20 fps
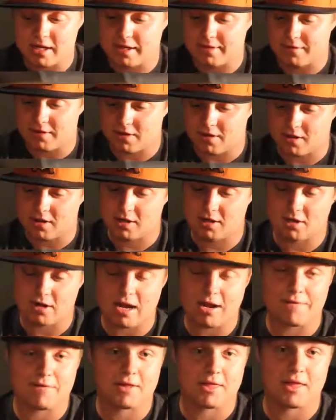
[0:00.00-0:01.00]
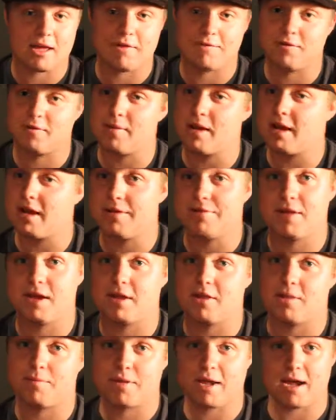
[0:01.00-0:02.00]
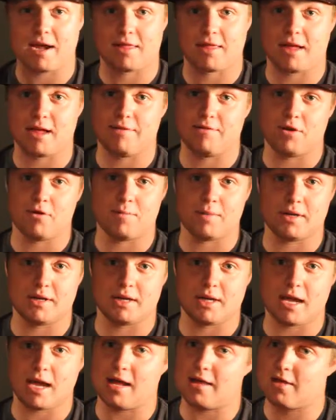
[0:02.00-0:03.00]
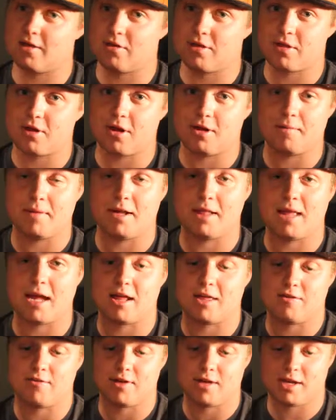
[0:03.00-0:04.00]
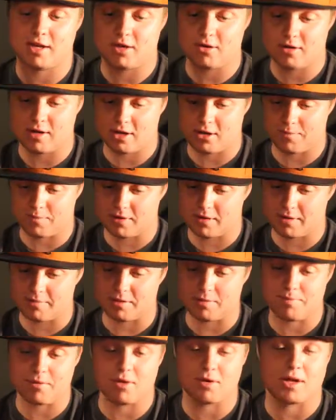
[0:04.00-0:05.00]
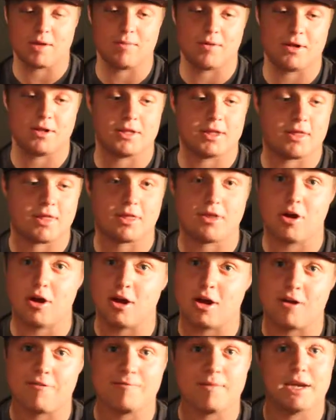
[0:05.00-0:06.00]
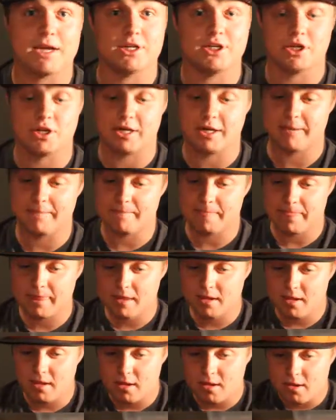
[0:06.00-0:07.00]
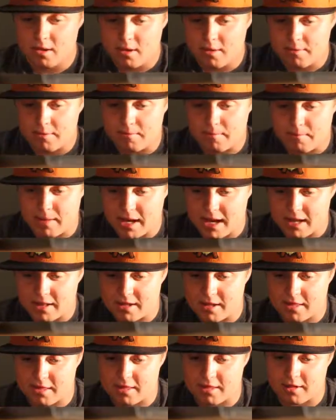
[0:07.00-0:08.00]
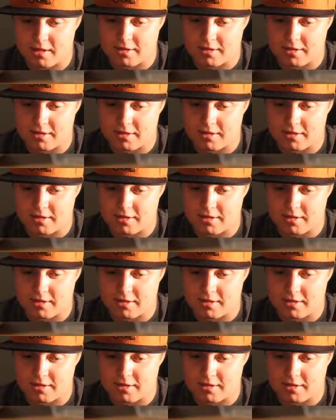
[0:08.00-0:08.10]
any of the holographics yet from any of the other packs I've opened. As you saw in my last video, I opened up the Pokeball to start off my journey. But man, this is